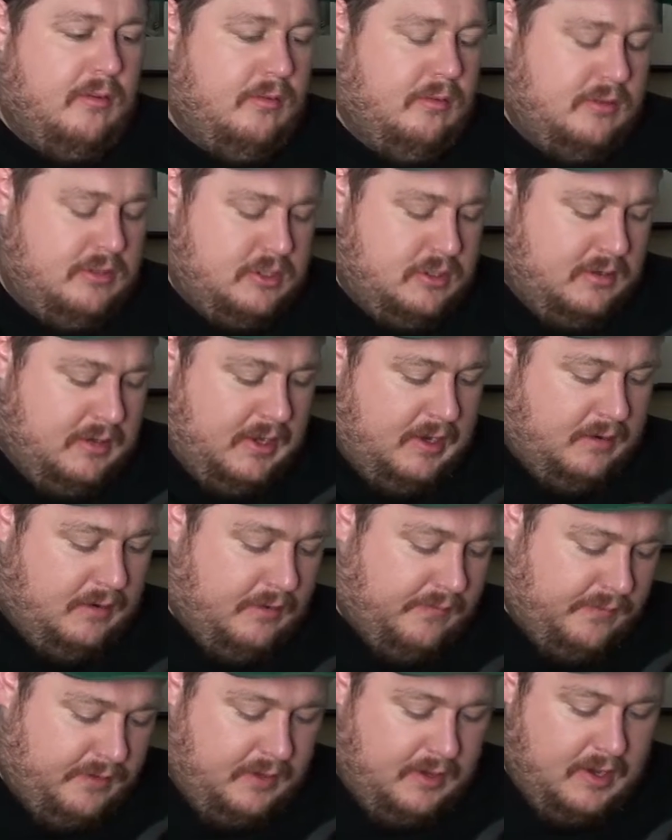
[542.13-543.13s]
cool. Show that
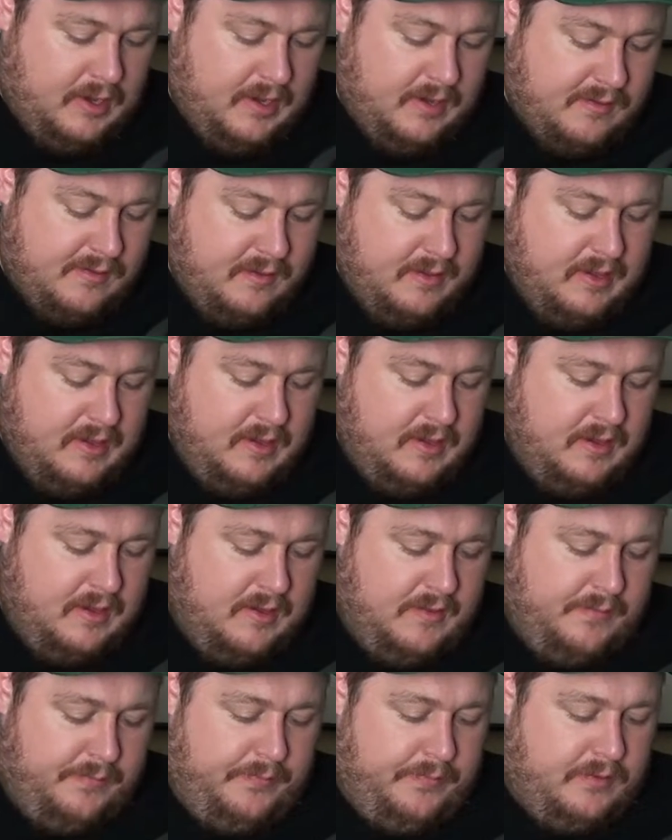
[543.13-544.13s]
off to you guys.
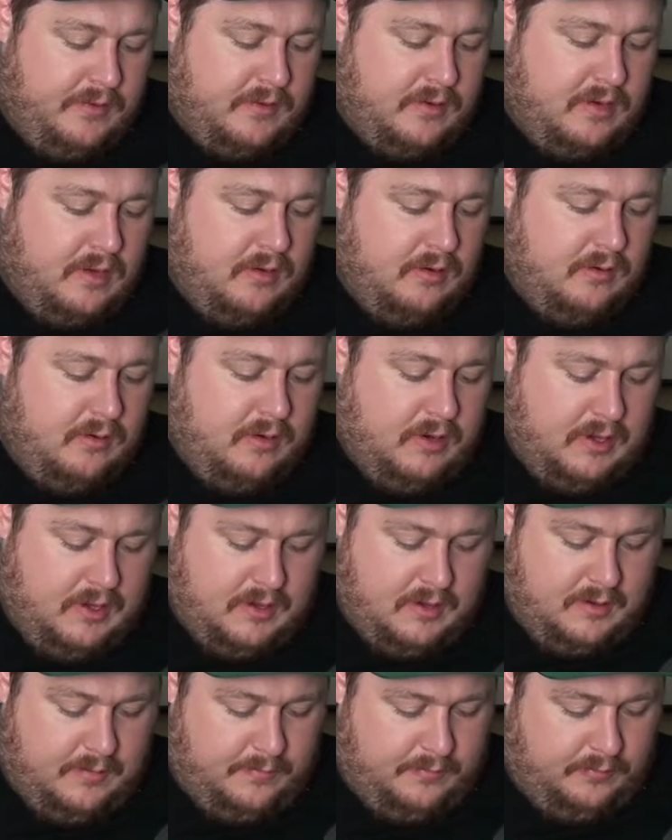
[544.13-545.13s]
Two
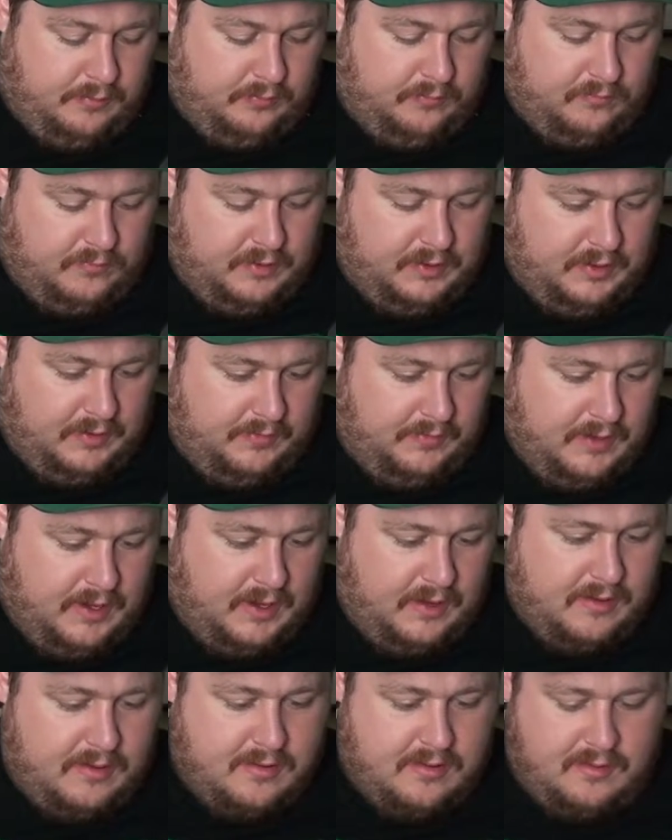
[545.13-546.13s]
really
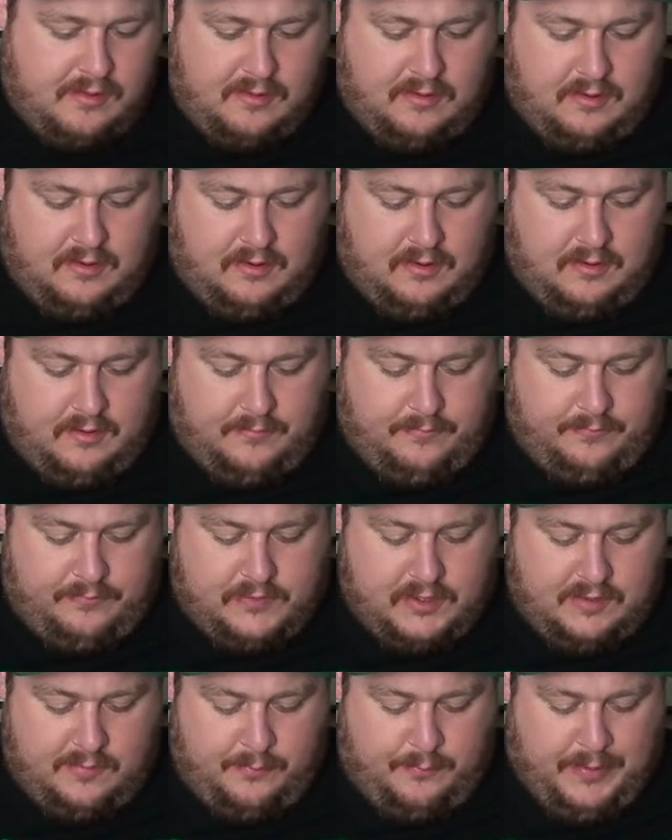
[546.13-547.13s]
nice,
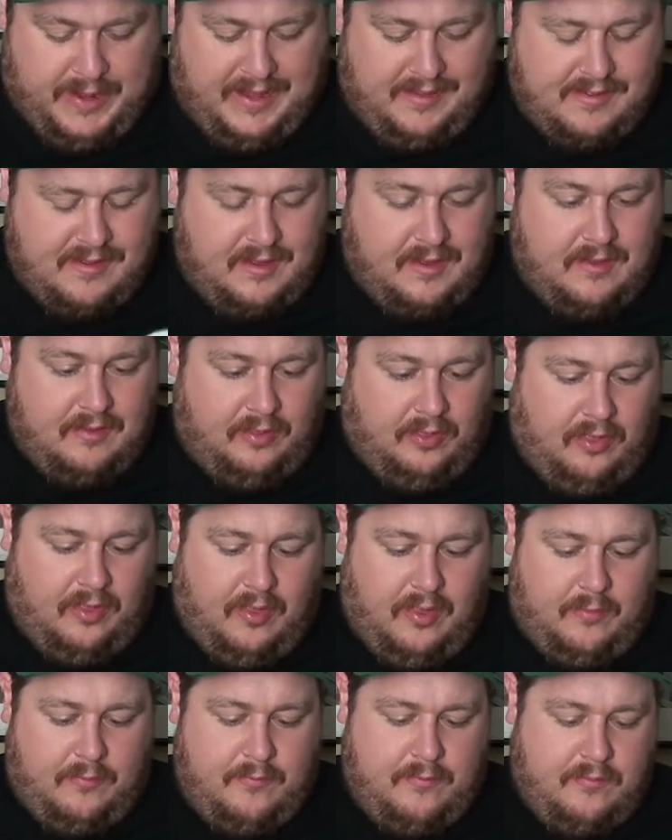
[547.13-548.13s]
just basic,
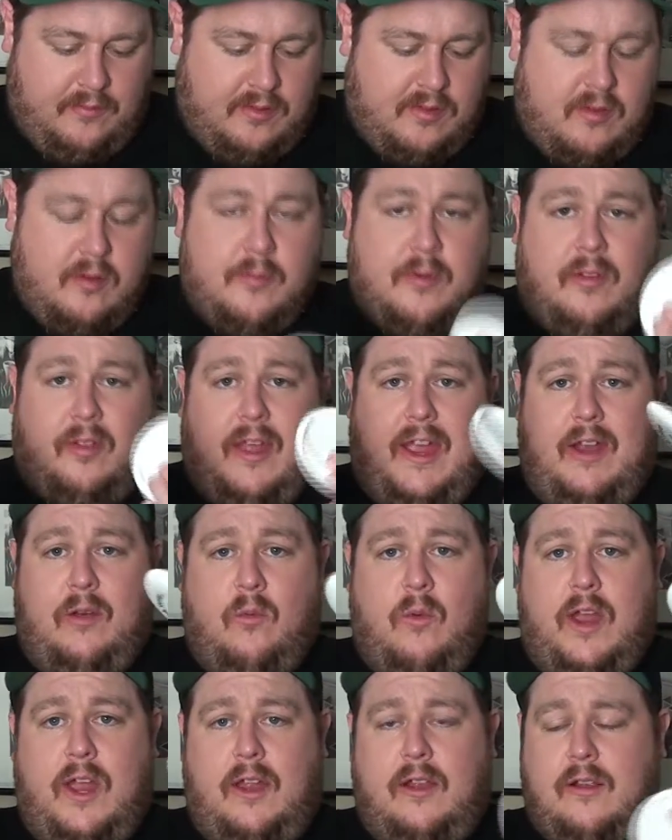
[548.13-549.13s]
super
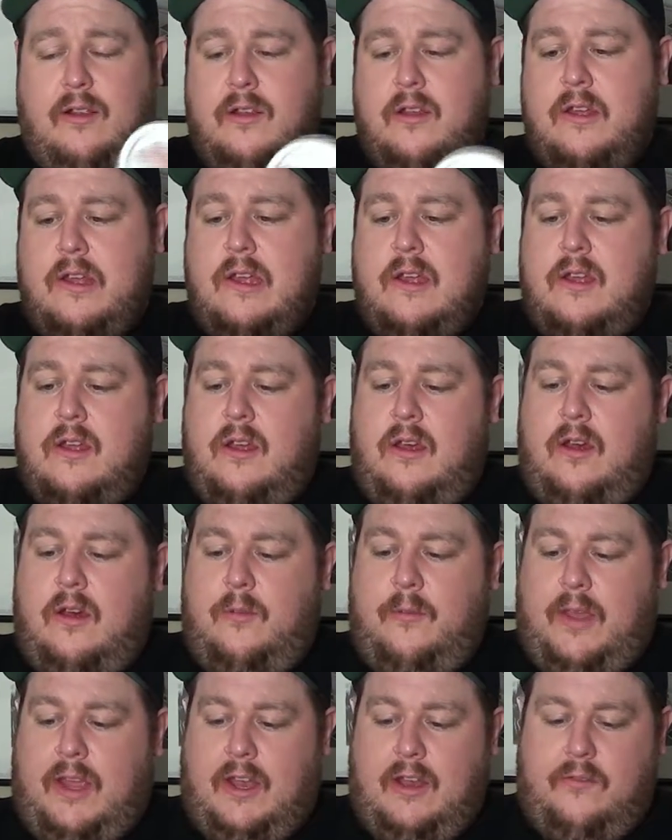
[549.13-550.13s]
lightweight
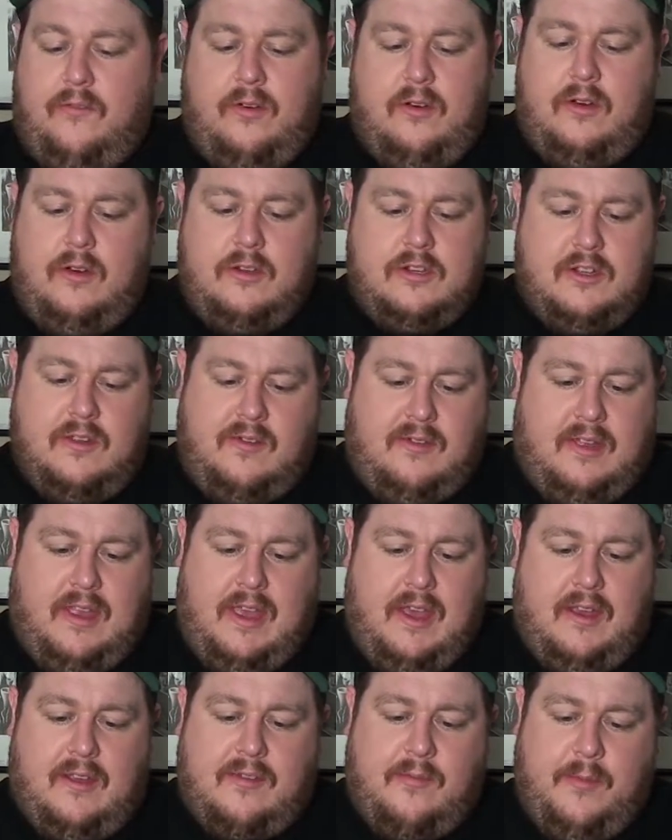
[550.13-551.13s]
Innova, just
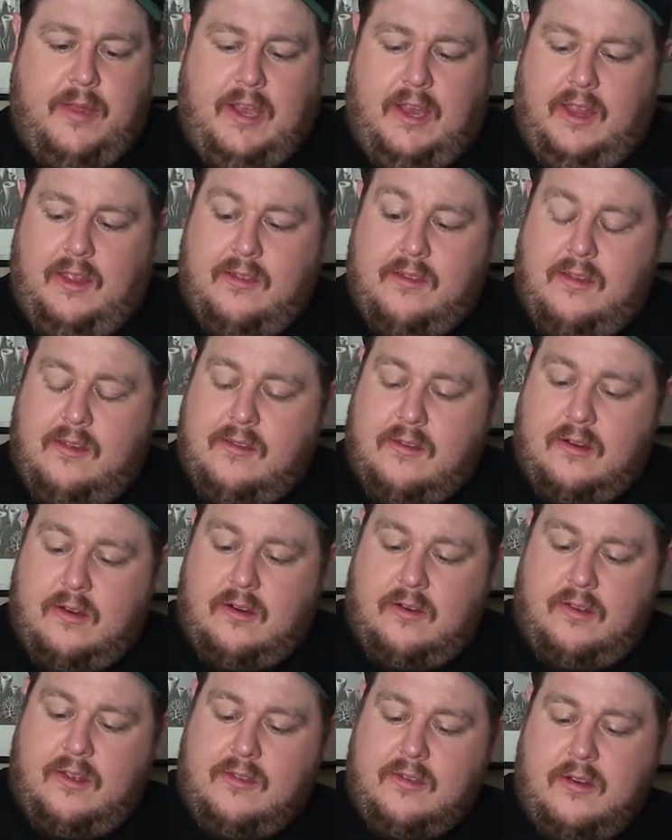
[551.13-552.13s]
DX minis.
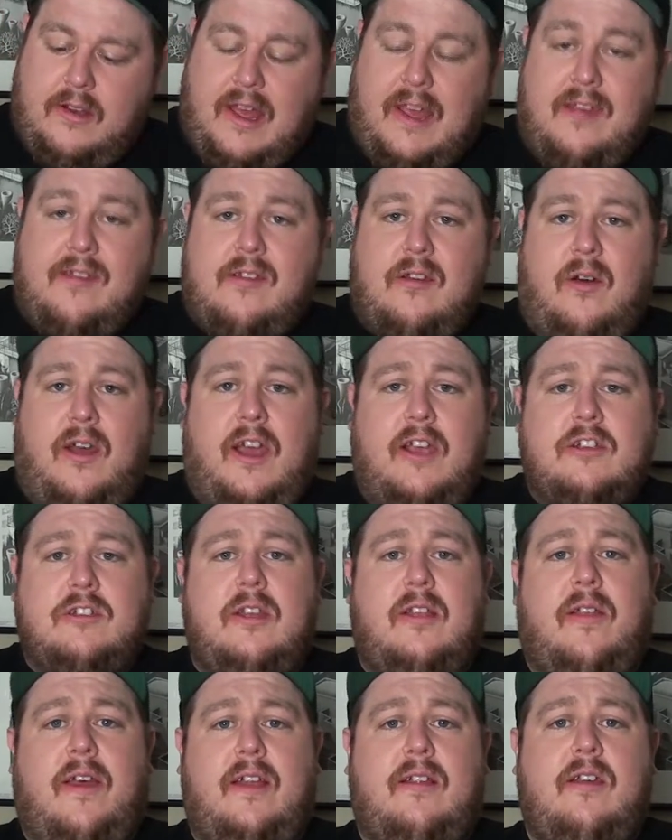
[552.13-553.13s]
These are nice though. I
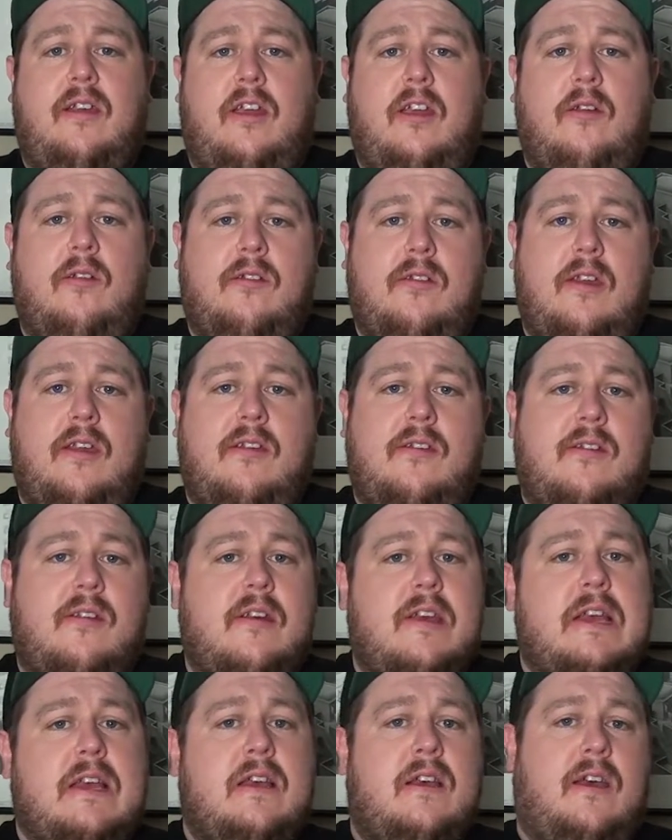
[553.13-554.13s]
actually like to use
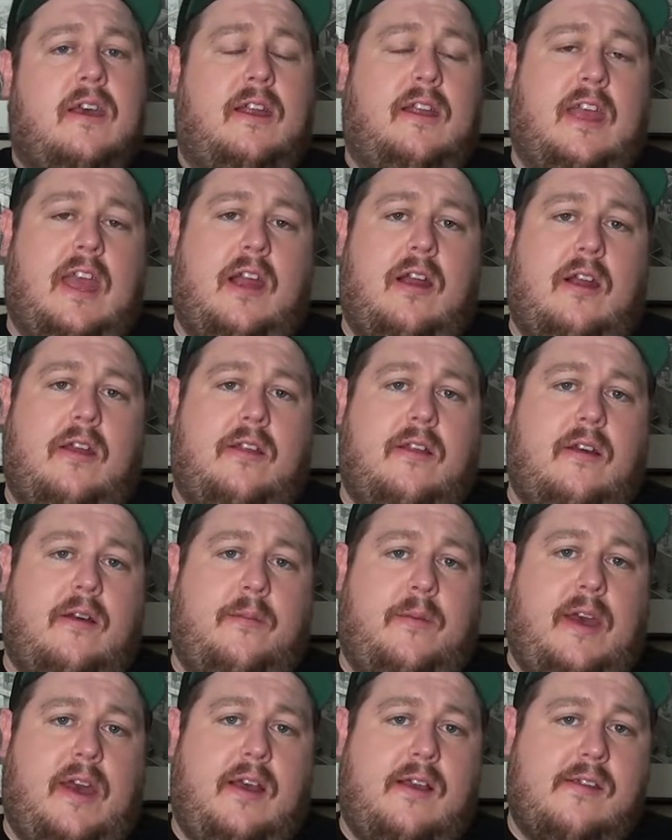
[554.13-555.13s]
these and carry
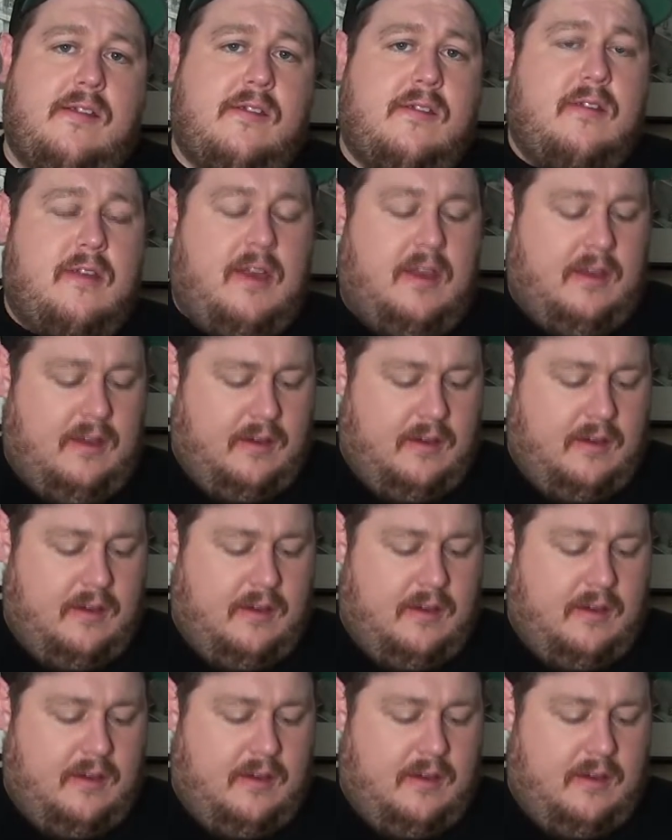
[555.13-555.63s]
them as